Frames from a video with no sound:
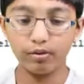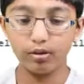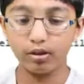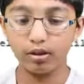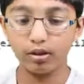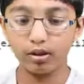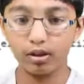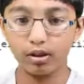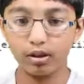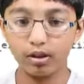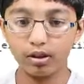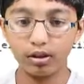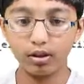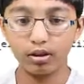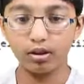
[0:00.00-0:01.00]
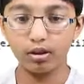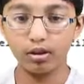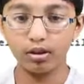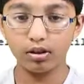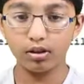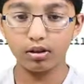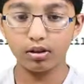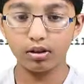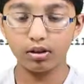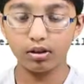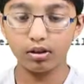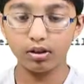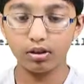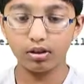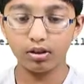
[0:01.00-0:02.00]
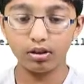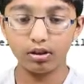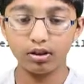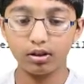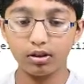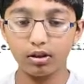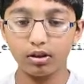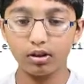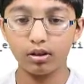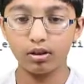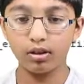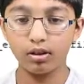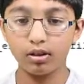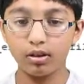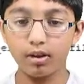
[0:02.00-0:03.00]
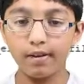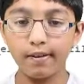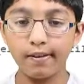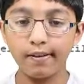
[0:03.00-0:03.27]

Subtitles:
Nobody speaks.